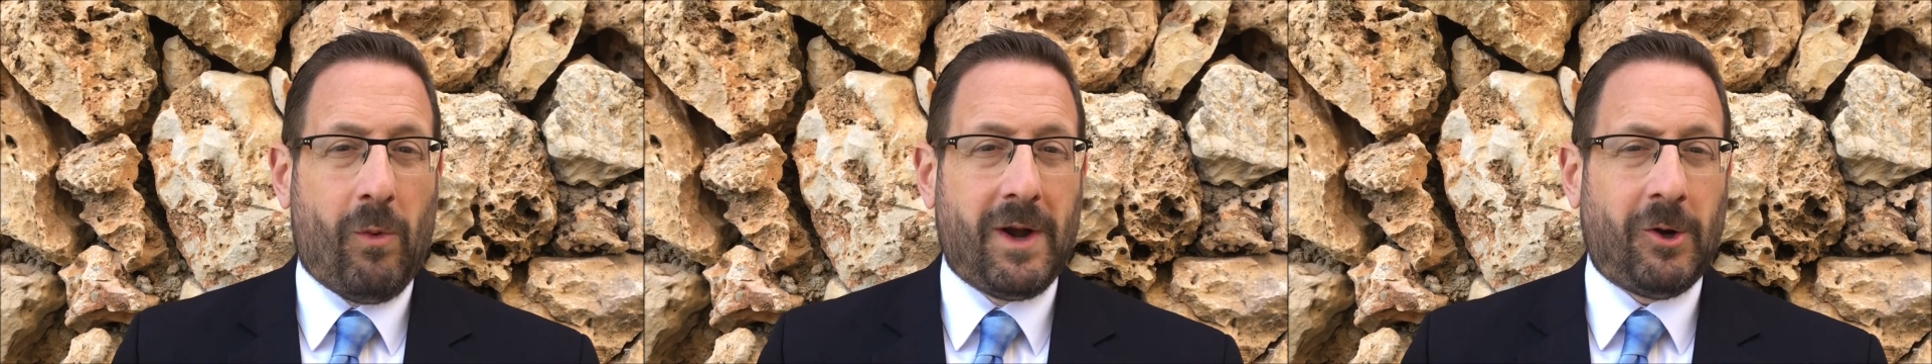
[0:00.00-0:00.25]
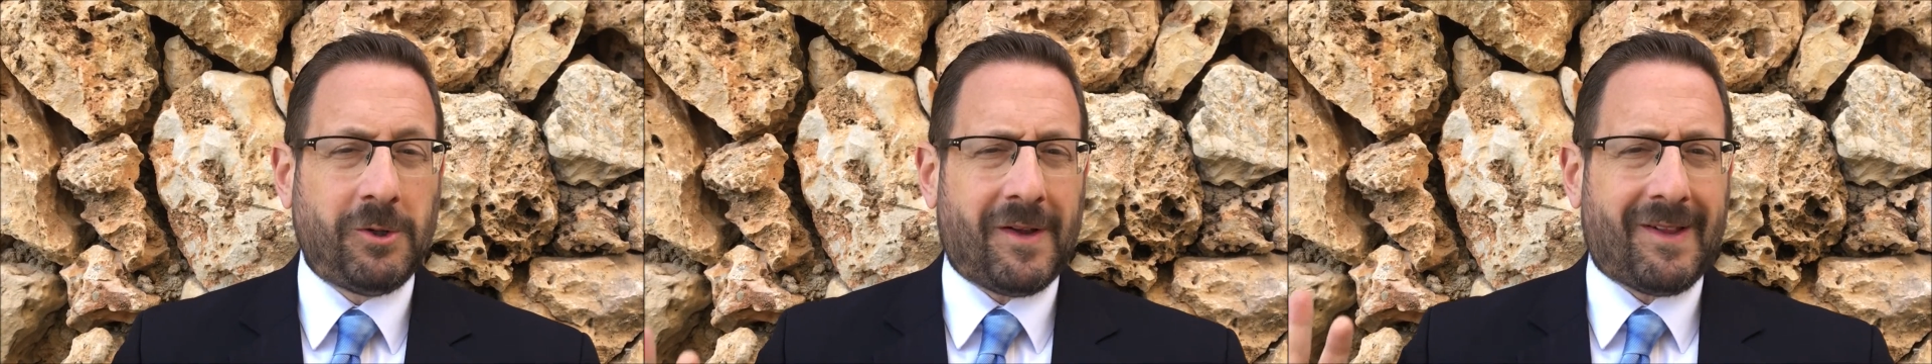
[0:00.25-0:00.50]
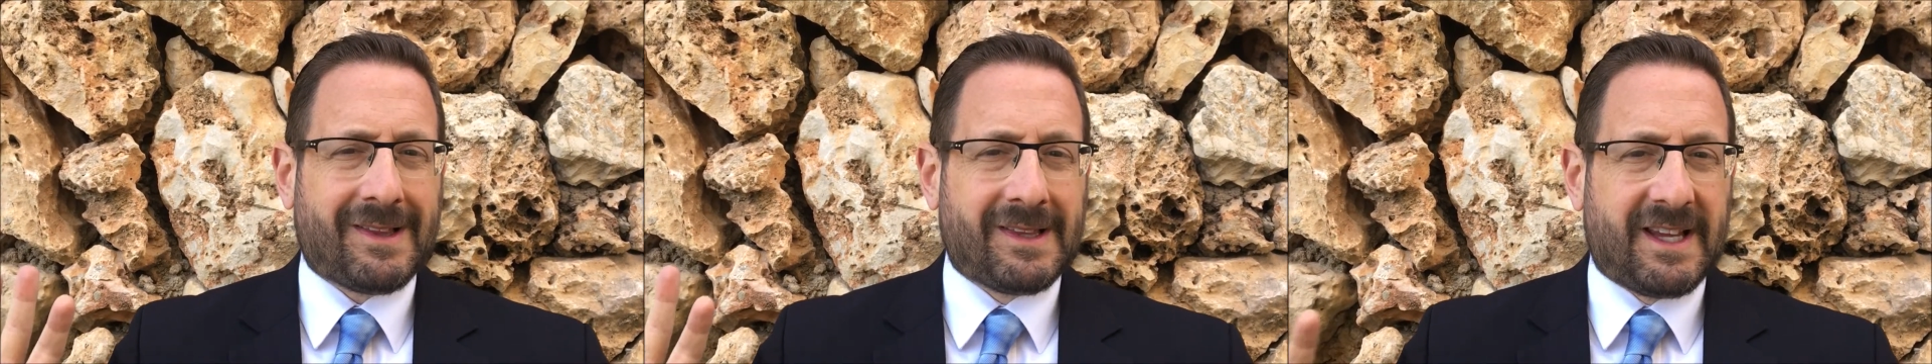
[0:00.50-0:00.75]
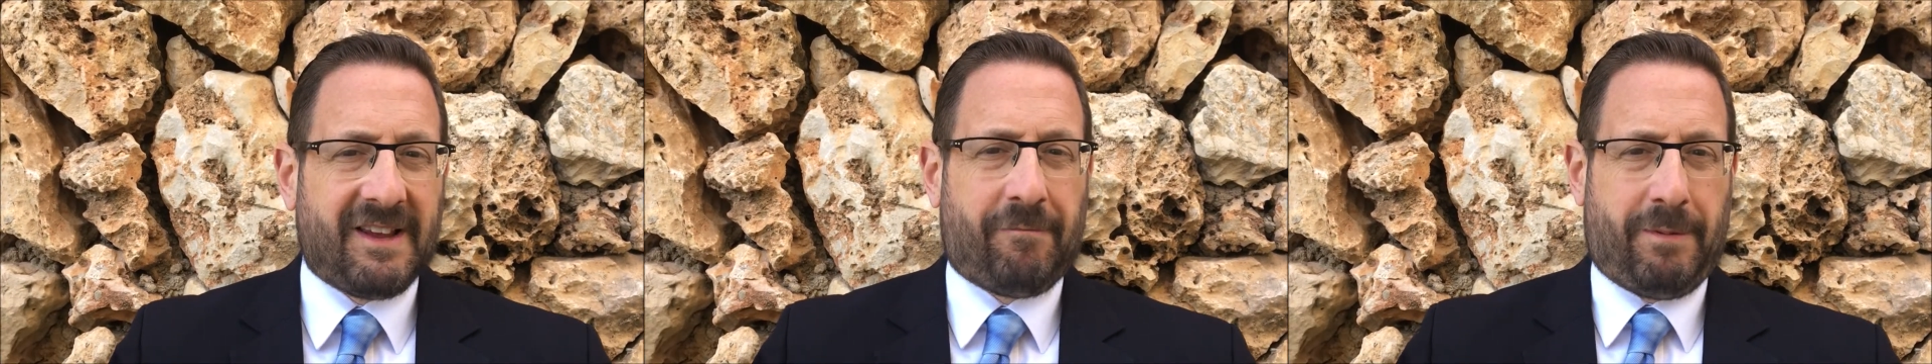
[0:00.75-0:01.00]
We don't just
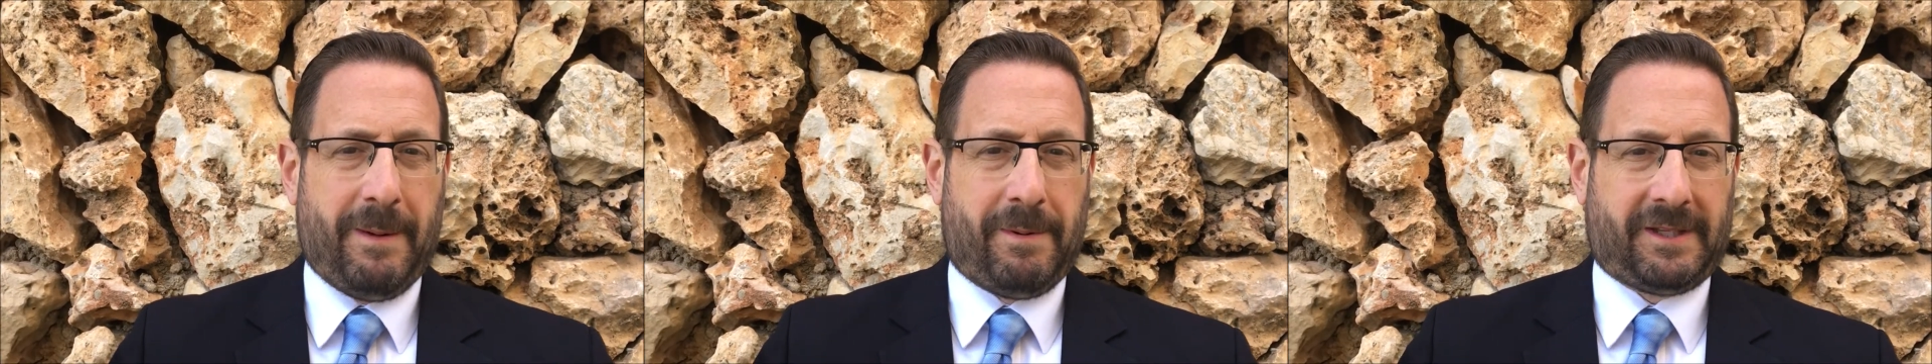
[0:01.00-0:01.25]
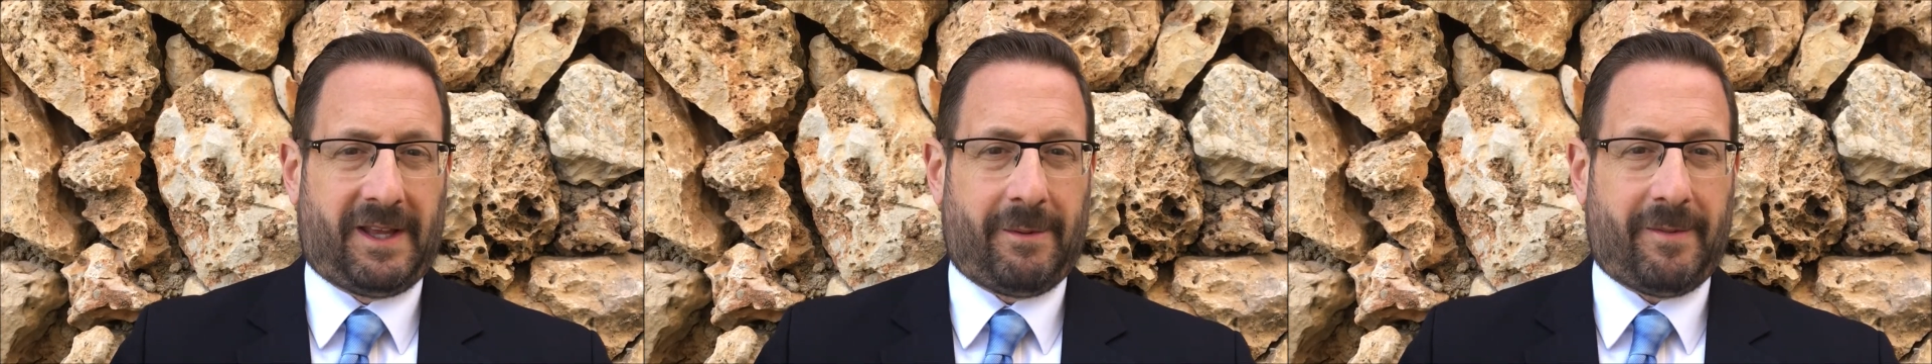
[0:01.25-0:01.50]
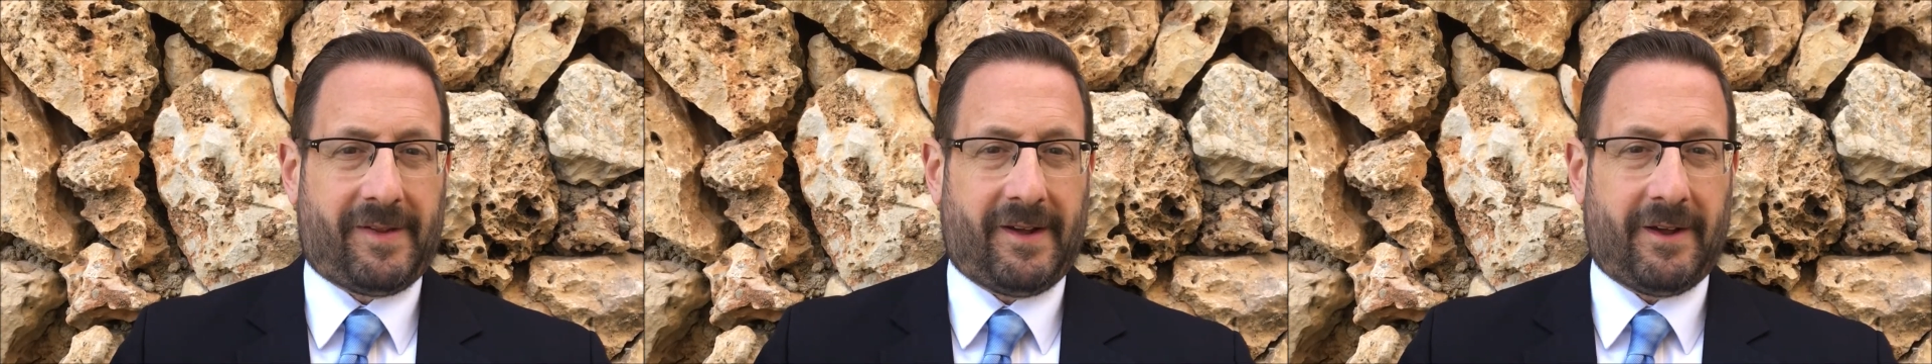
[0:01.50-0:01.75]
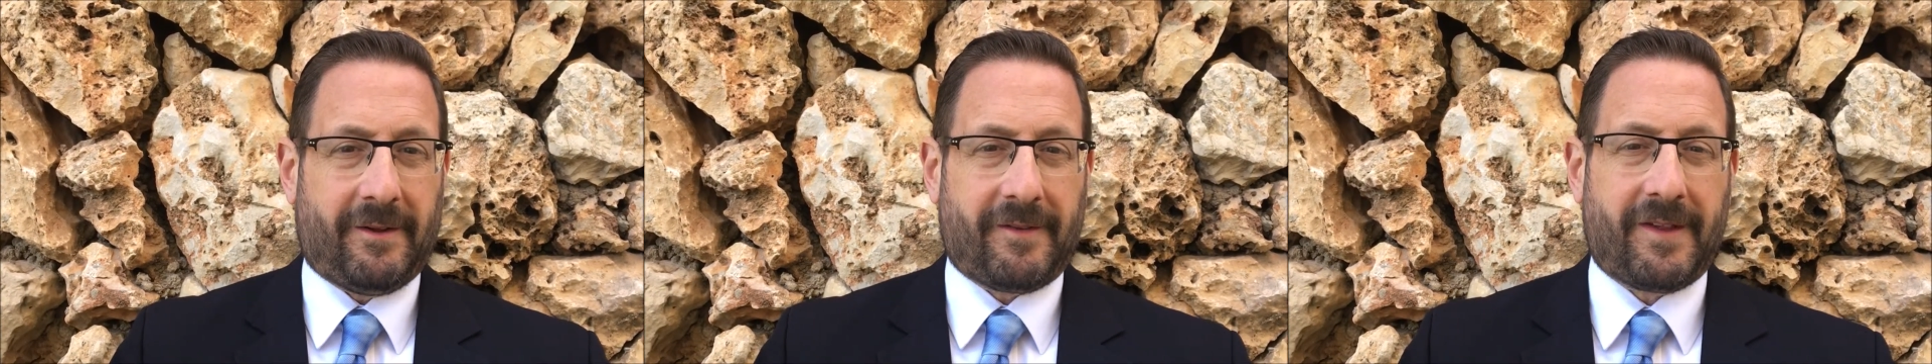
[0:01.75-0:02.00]
leave people to
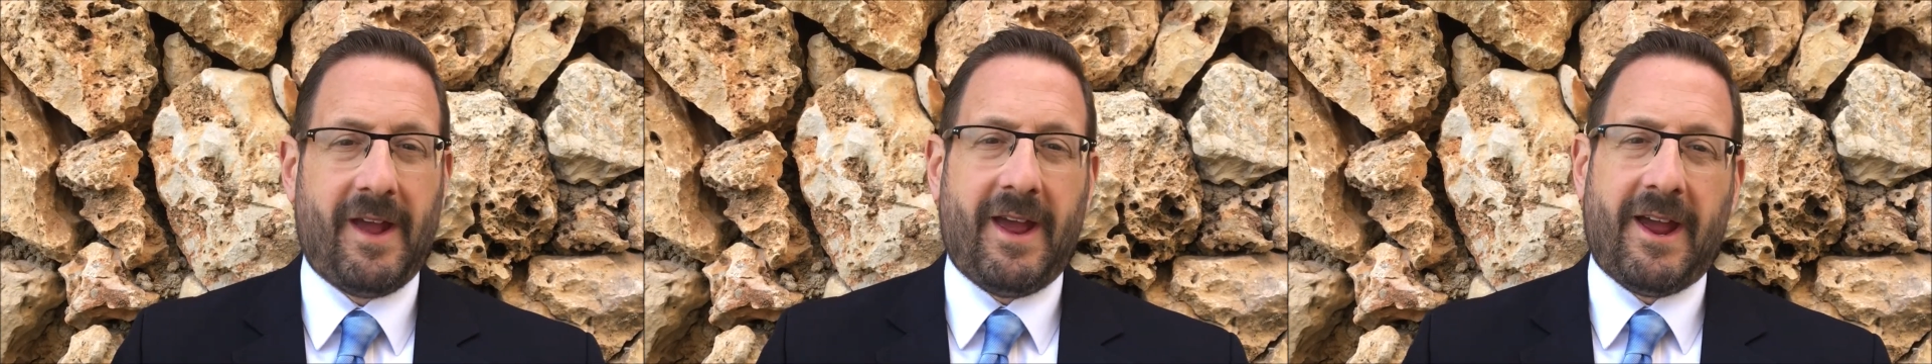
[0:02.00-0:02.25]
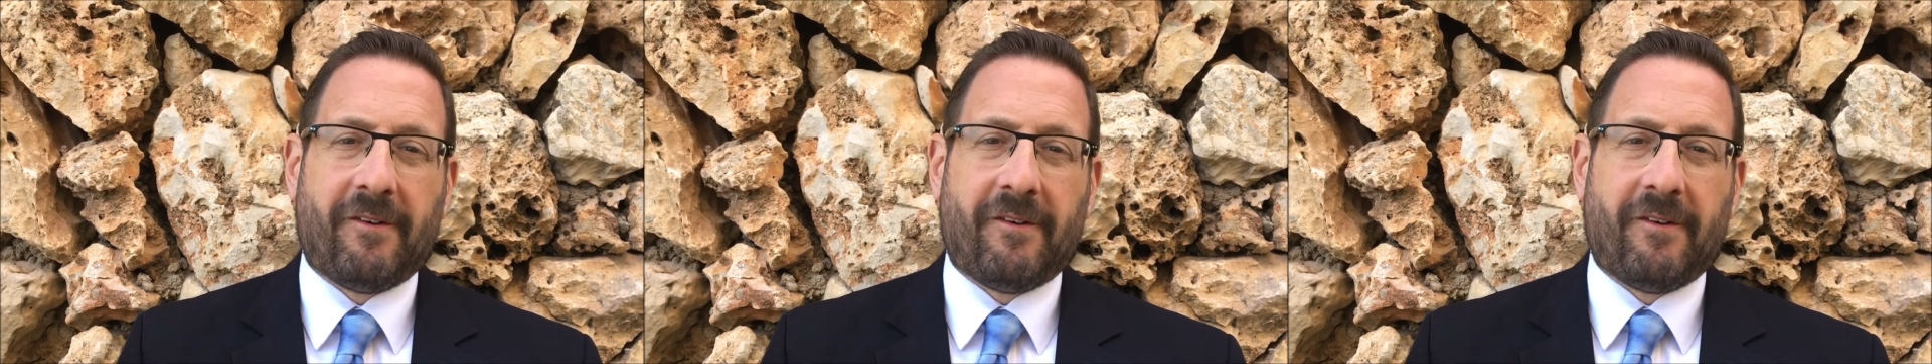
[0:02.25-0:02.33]
themselves.